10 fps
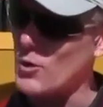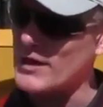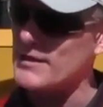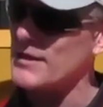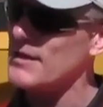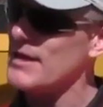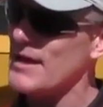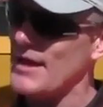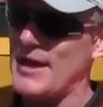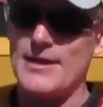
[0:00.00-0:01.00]
quickly
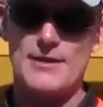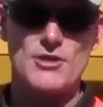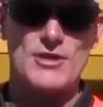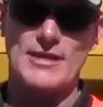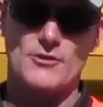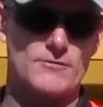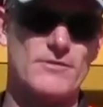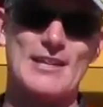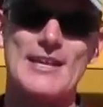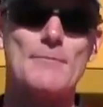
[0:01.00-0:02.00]
and uh, you, are a
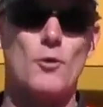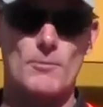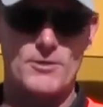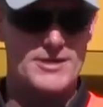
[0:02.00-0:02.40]
lot more